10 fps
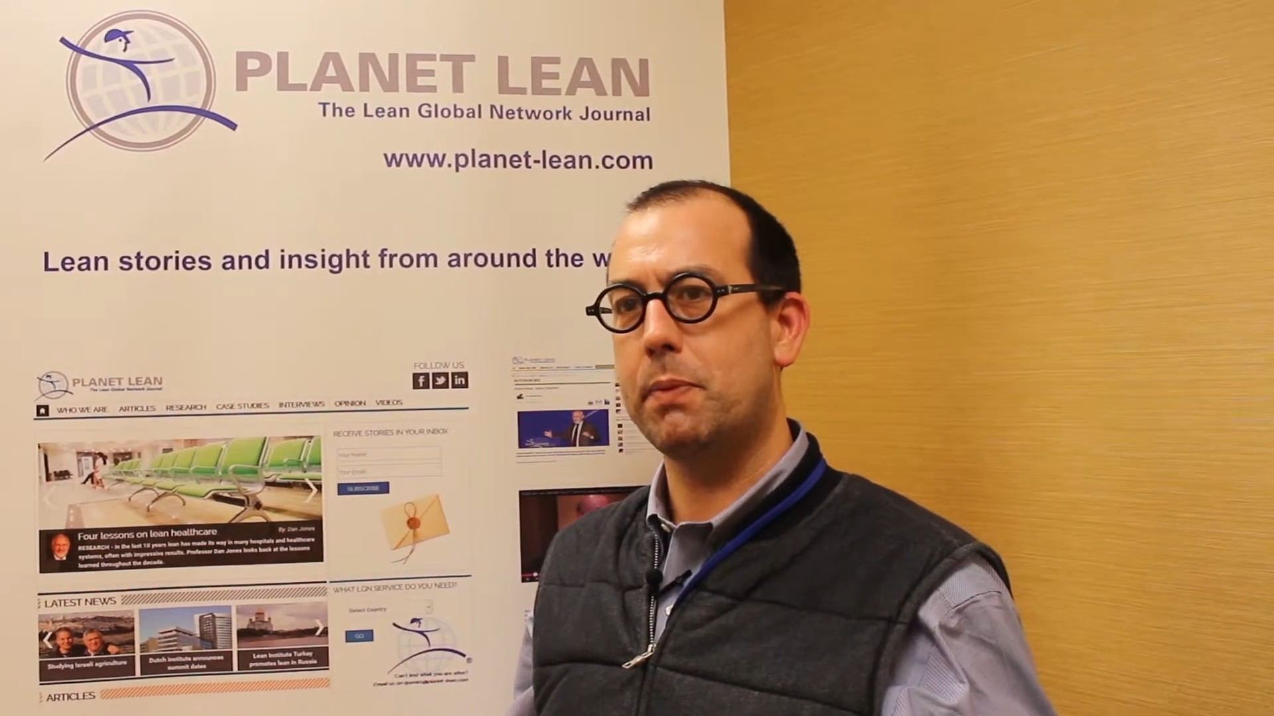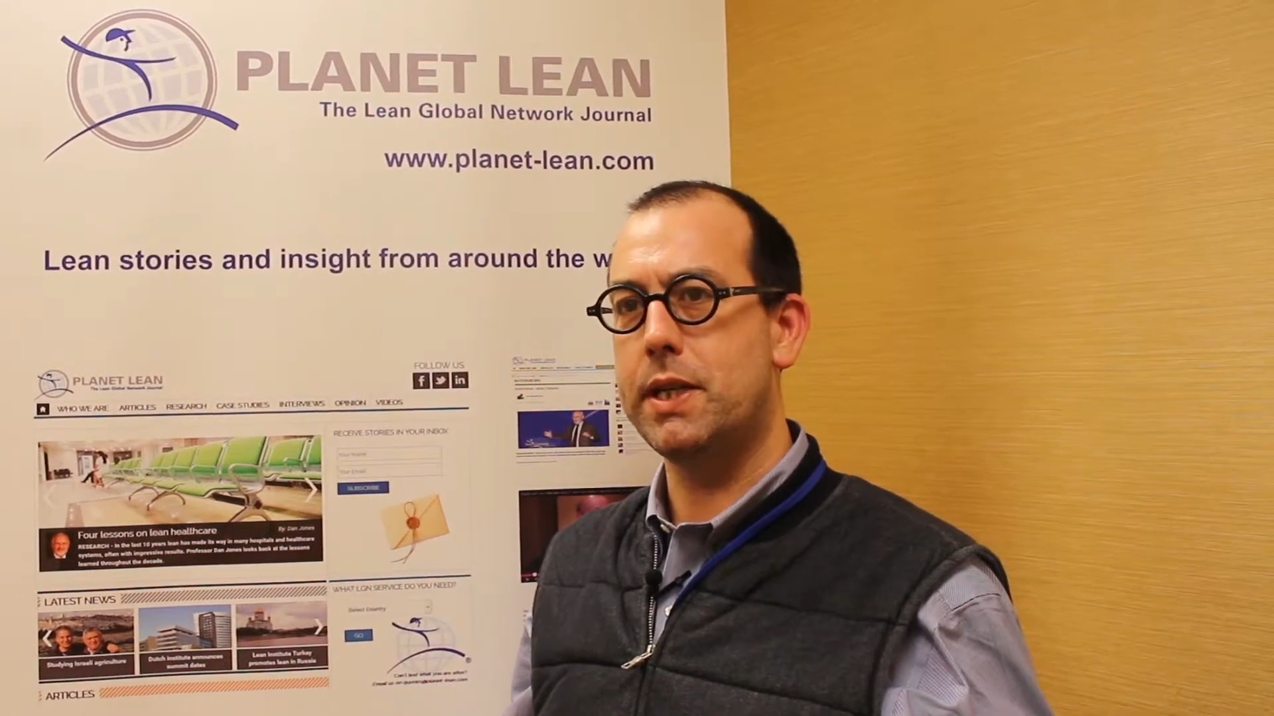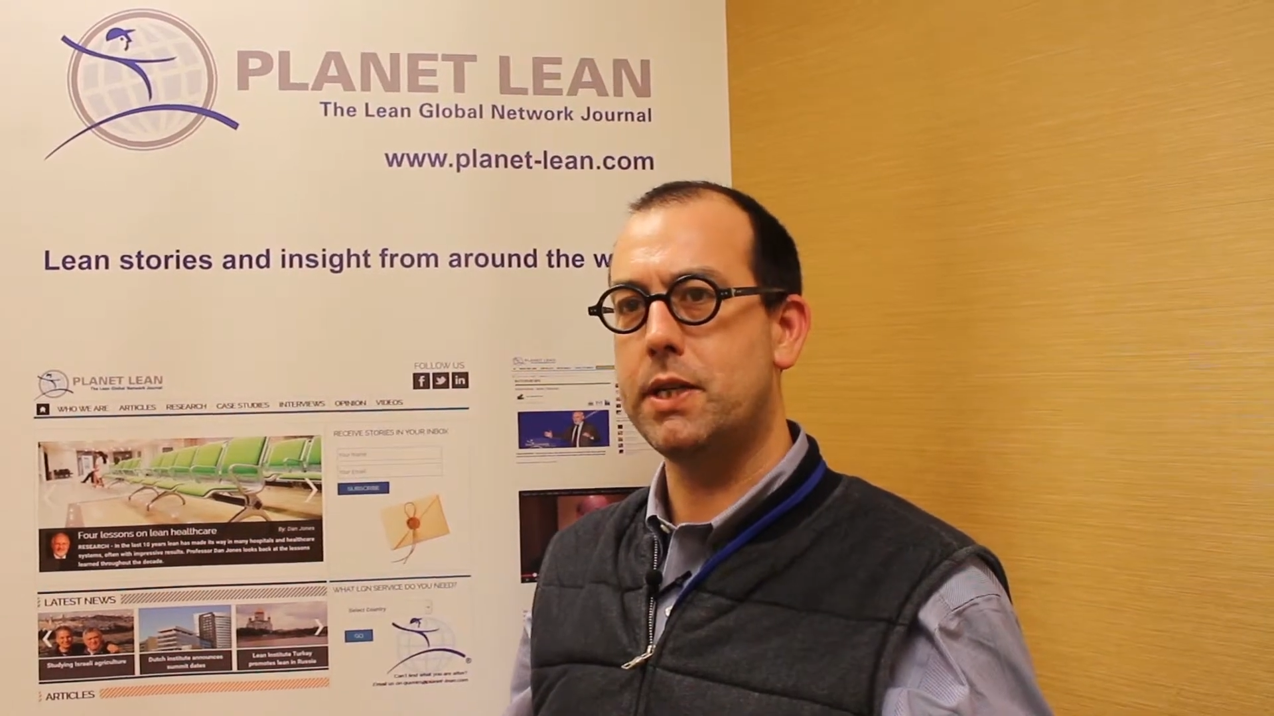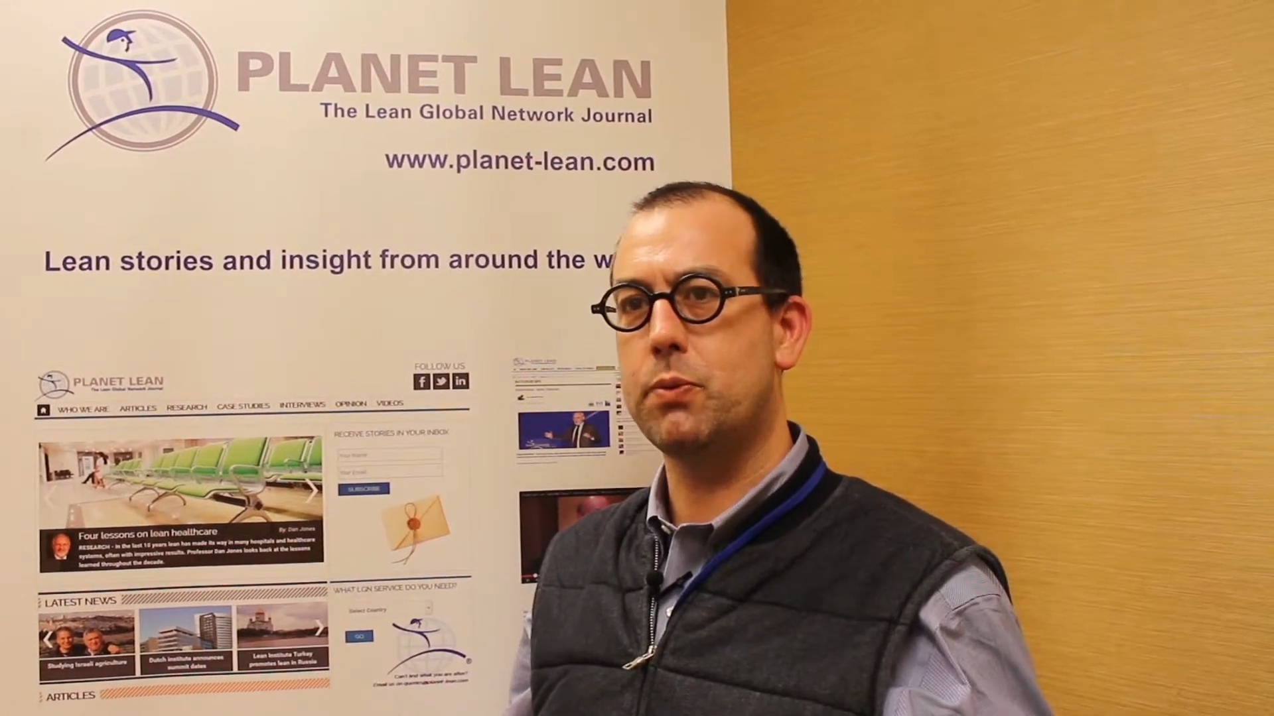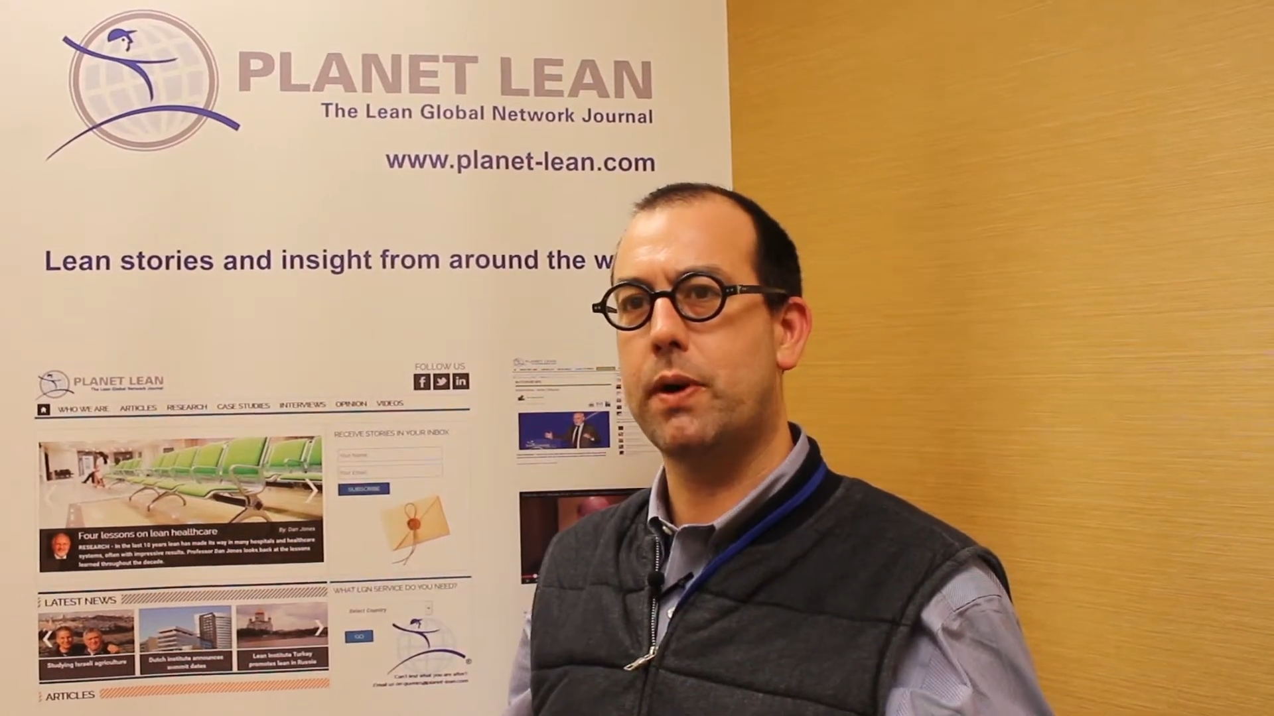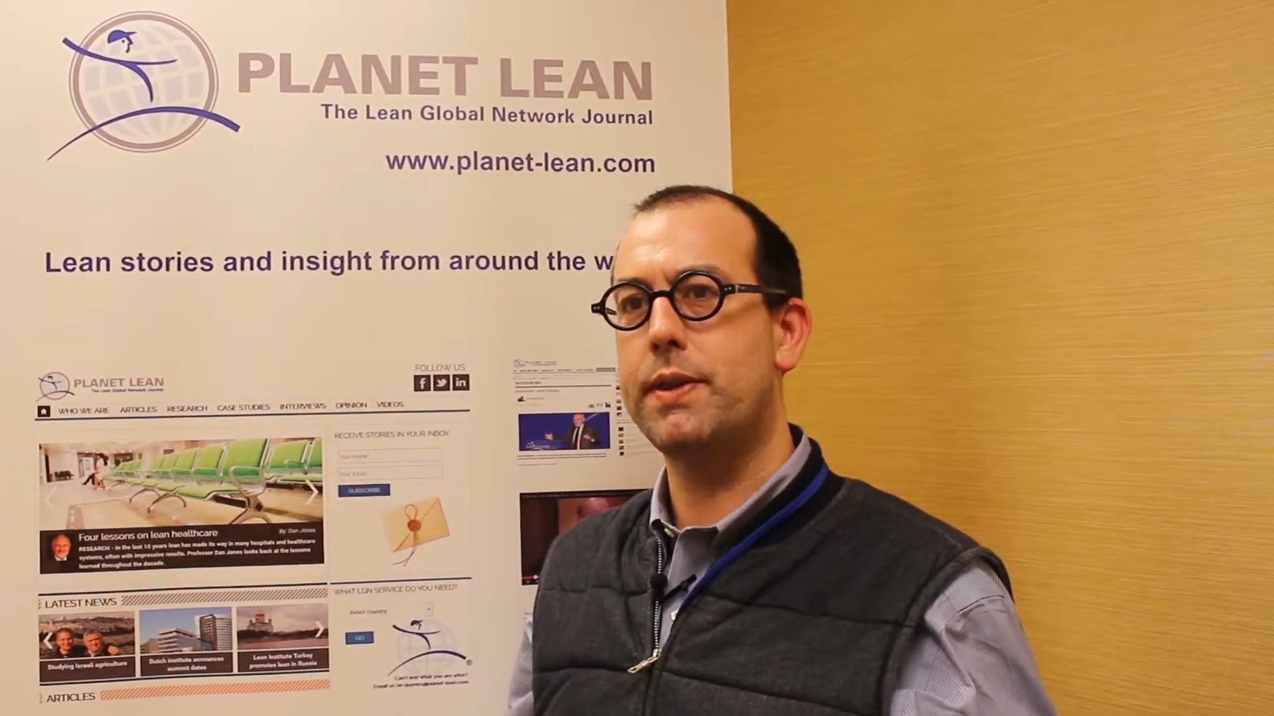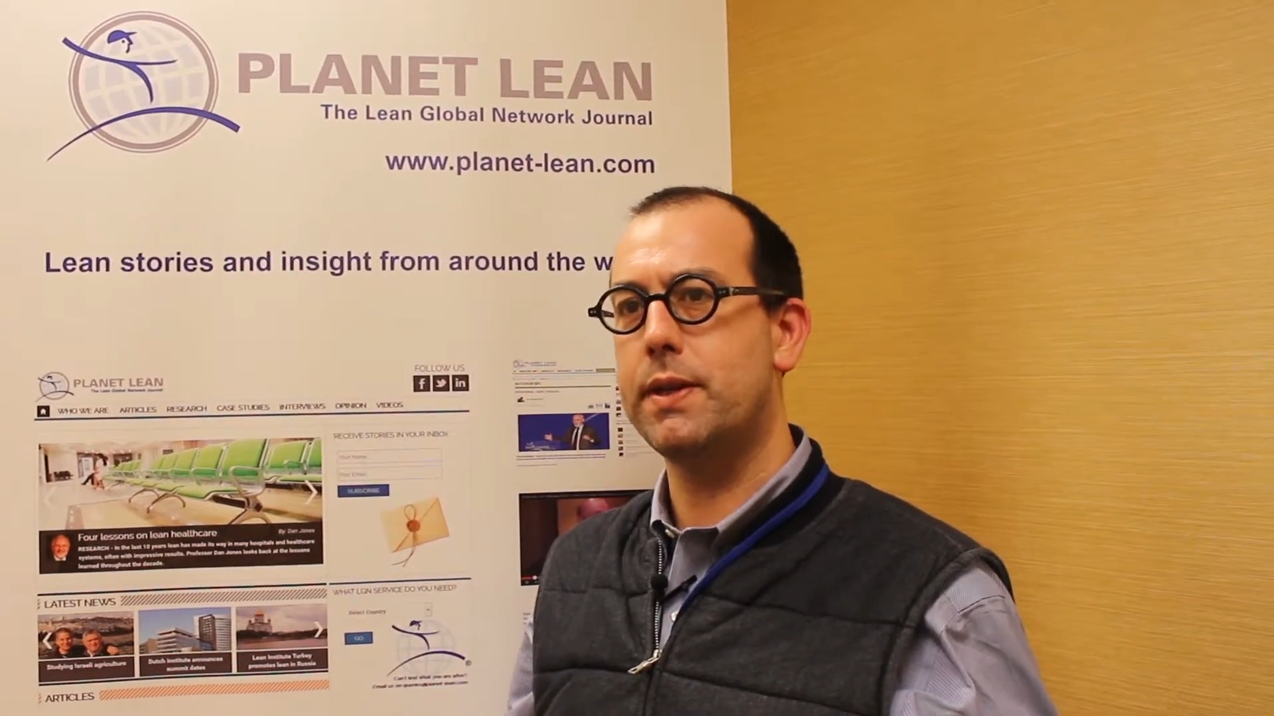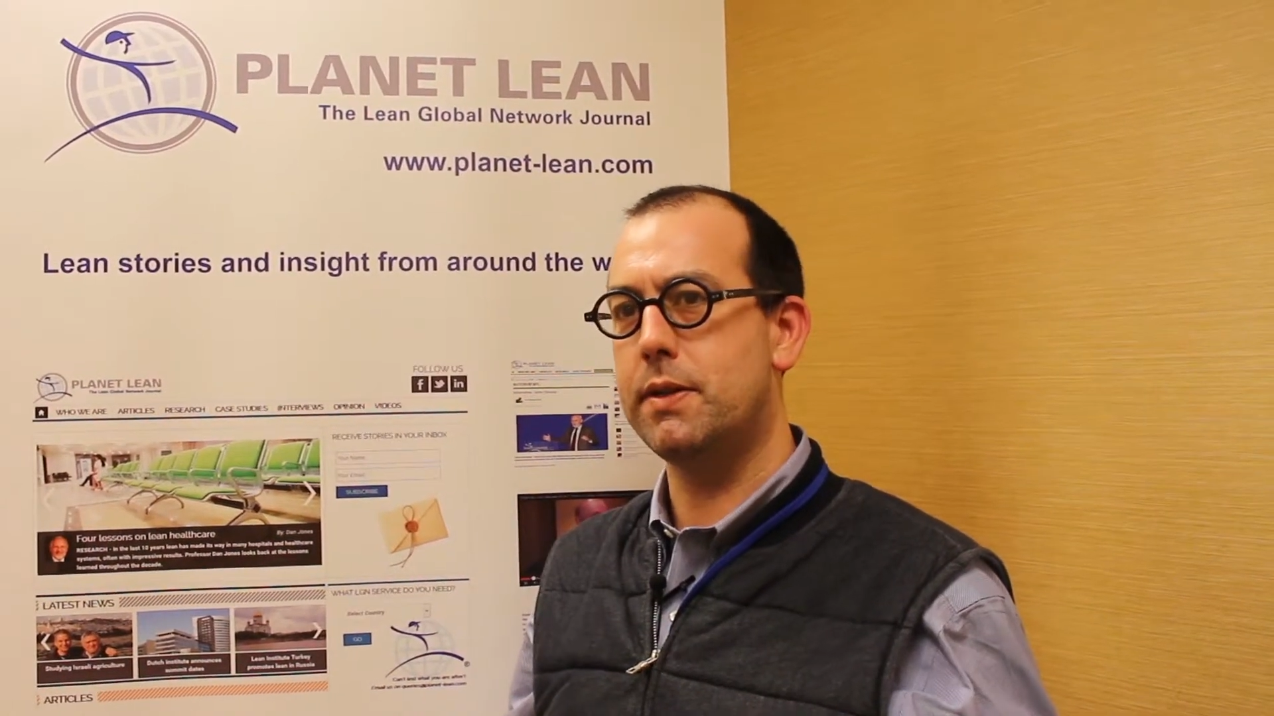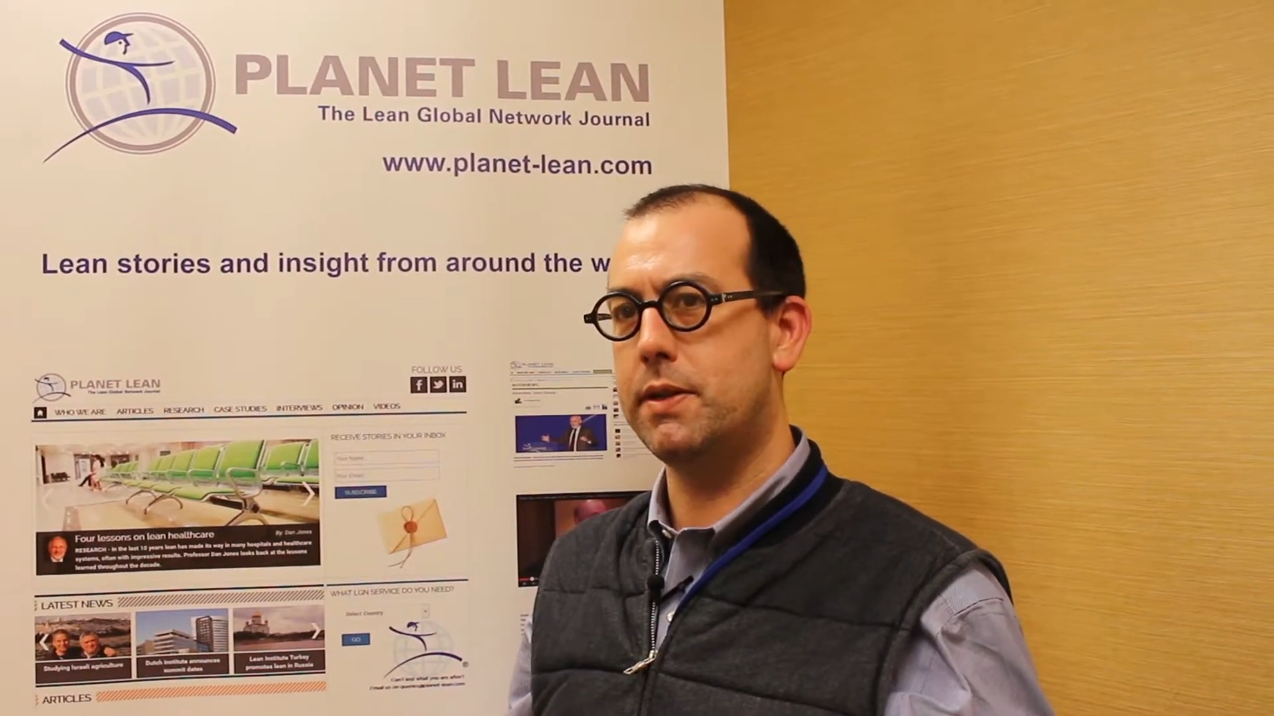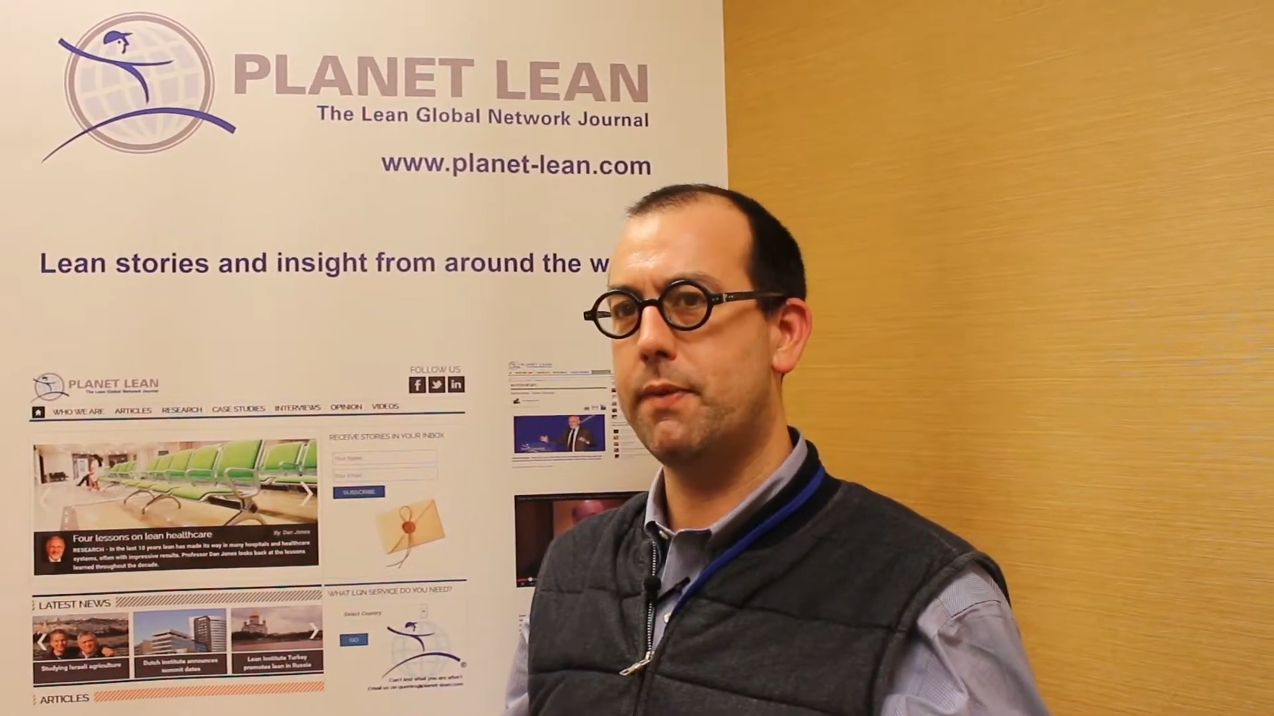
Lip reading: places where I think the